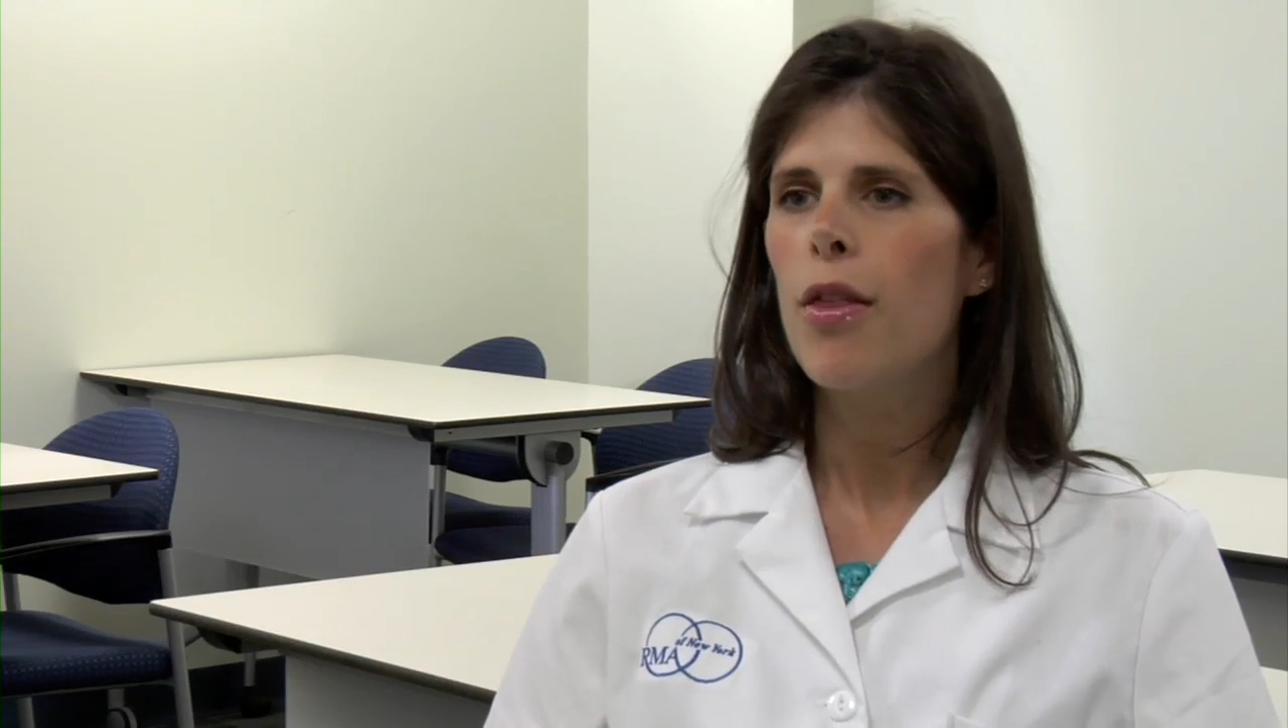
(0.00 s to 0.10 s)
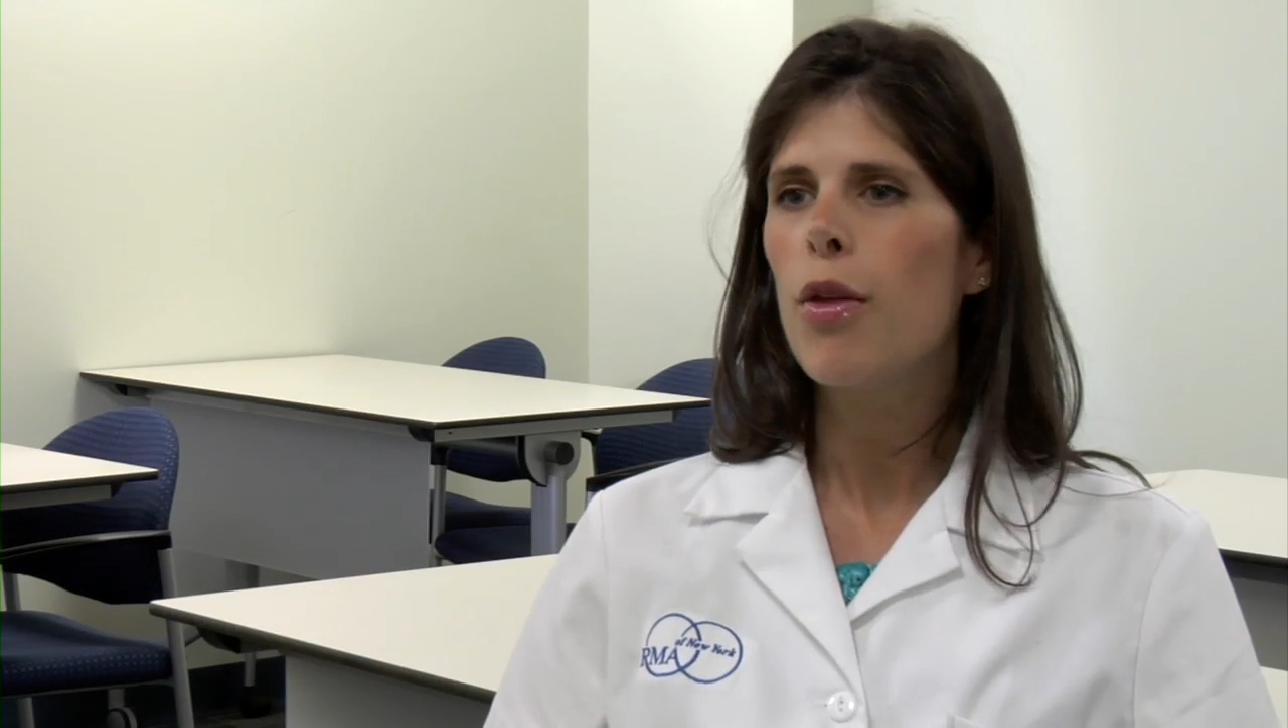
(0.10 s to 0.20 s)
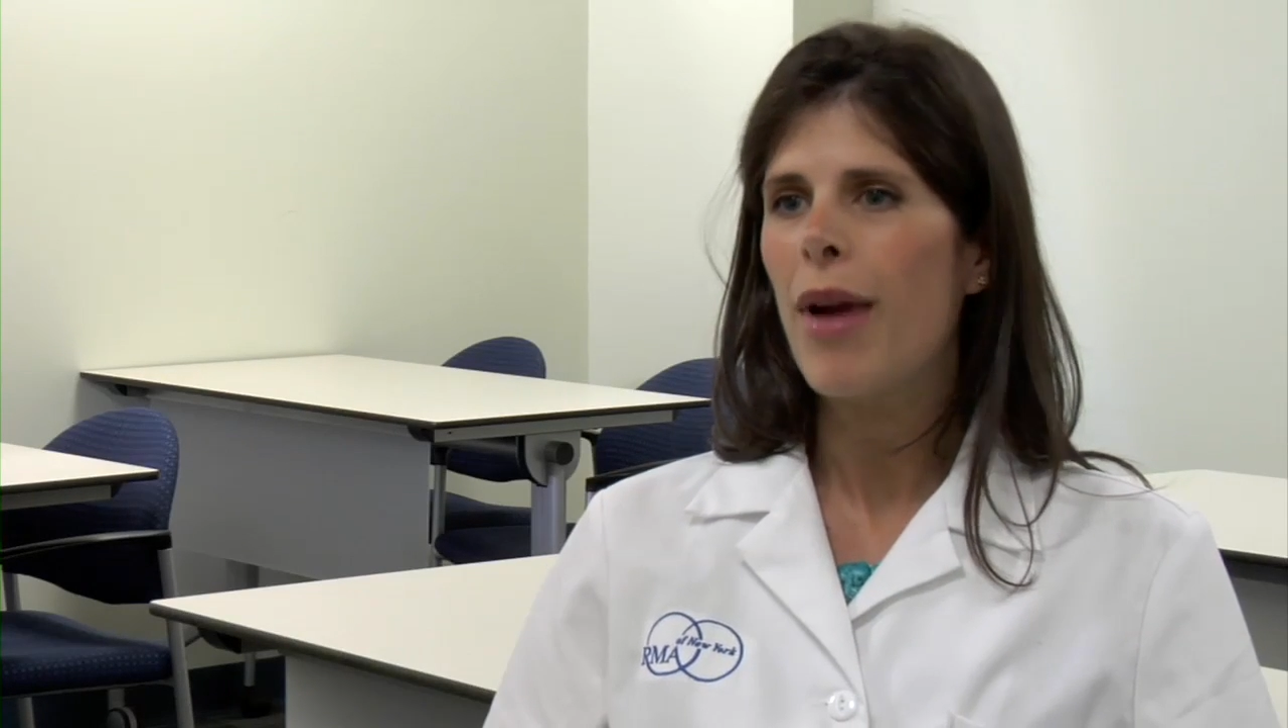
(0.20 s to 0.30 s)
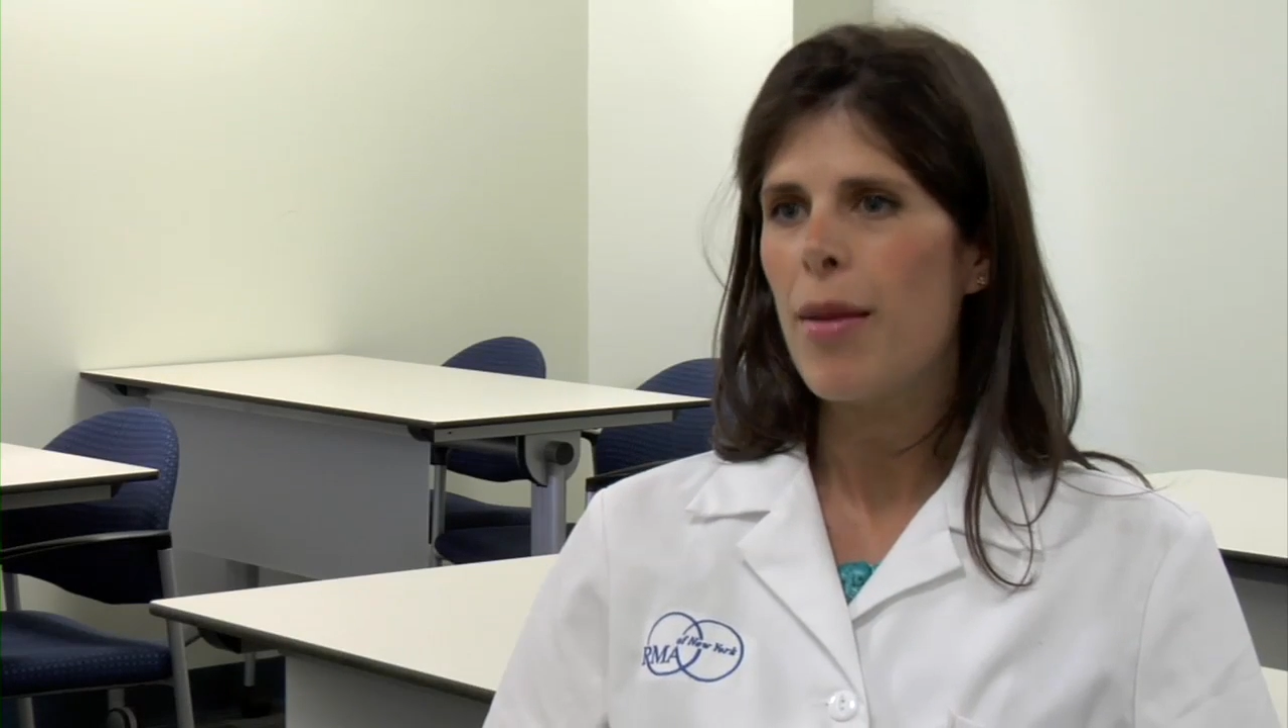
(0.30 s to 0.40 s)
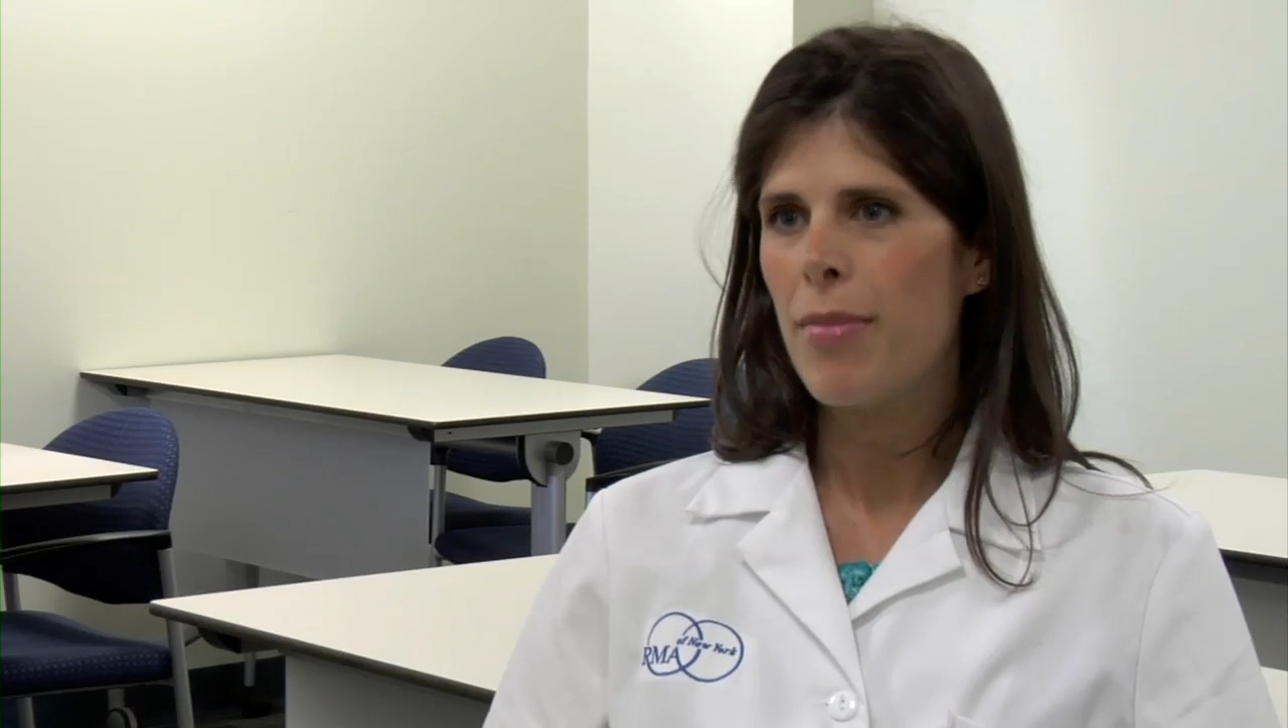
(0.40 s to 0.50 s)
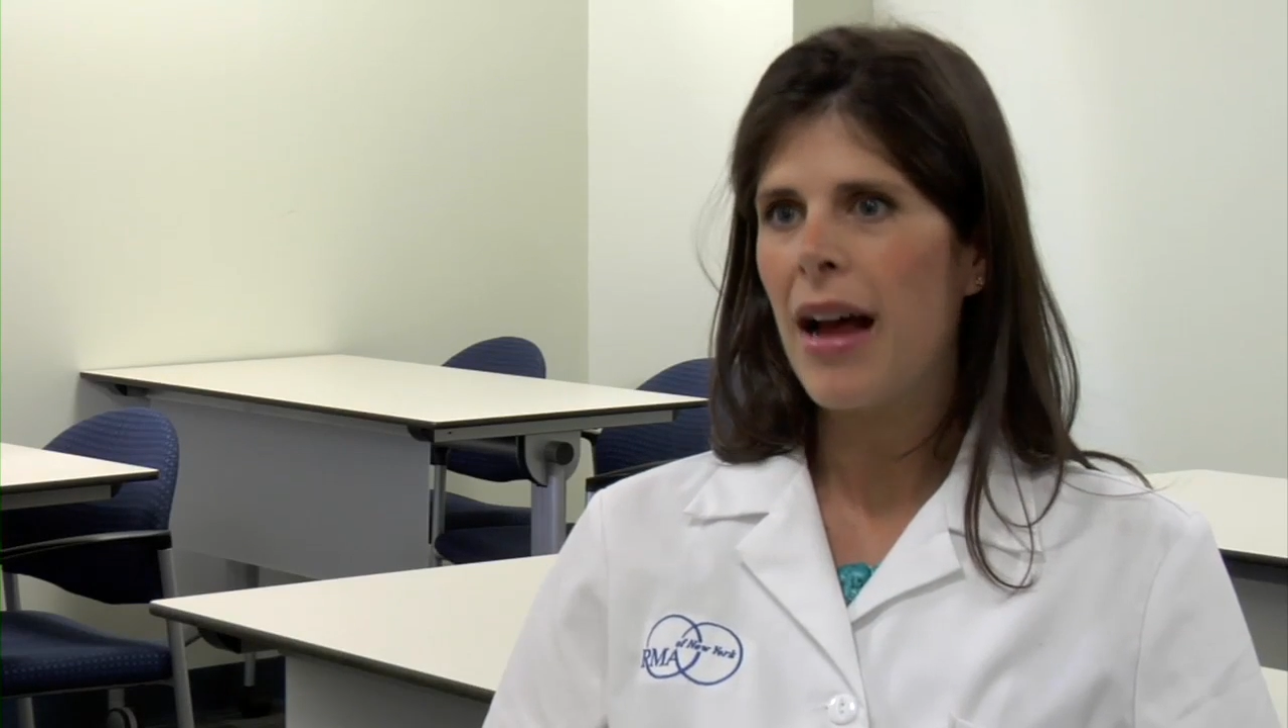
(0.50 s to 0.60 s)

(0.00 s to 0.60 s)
the right